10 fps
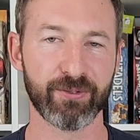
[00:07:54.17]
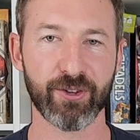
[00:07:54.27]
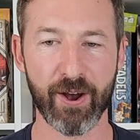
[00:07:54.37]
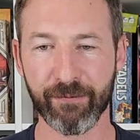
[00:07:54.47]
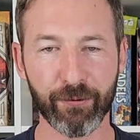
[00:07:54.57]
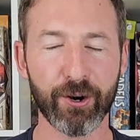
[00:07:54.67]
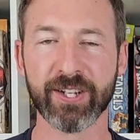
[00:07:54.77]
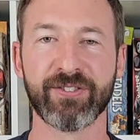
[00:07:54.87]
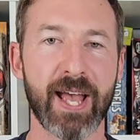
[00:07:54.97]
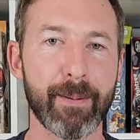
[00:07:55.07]
So for
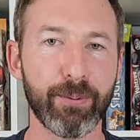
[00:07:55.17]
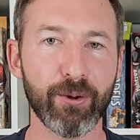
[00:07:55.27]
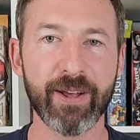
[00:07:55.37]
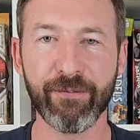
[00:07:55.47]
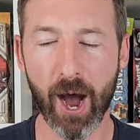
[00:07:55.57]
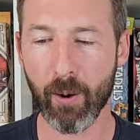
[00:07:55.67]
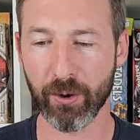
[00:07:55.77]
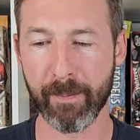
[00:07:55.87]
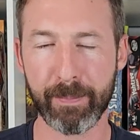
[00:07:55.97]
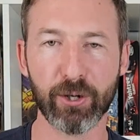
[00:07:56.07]
example, if I
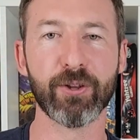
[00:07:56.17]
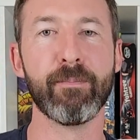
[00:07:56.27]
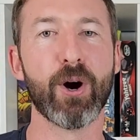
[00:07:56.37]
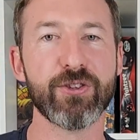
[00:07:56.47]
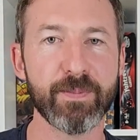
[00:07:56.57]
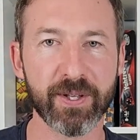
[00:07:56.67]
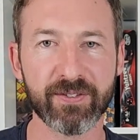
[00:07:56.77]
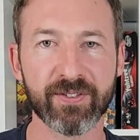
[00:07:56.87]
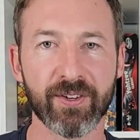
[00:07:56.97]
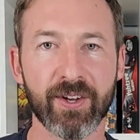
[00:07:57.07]
want to build a
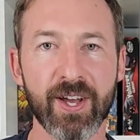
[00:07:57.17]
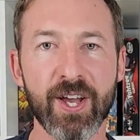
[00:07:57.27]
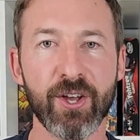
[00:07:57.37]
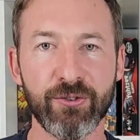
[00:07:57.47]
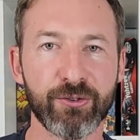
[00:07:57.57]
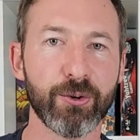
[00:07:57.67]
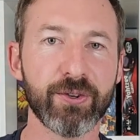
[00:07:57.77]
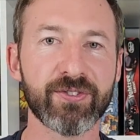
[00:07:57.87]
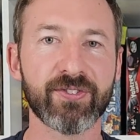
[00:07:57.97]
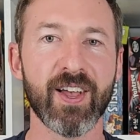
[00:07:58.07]
monument to
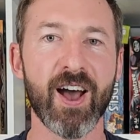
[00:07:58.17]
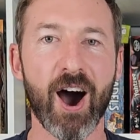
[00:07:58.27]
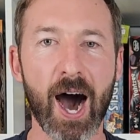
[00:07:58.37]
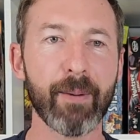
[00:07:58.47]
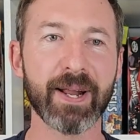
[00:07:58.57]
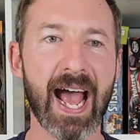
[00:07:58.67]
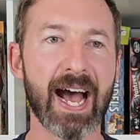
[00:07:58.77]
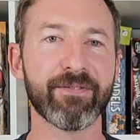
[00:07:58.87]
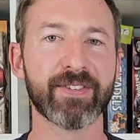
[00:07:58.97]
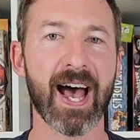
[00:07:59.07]
Zeus, I'm going
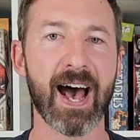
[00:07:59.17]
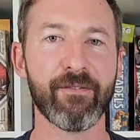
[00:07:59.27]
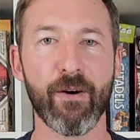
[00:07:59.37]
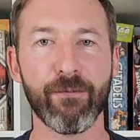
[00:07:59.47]
to have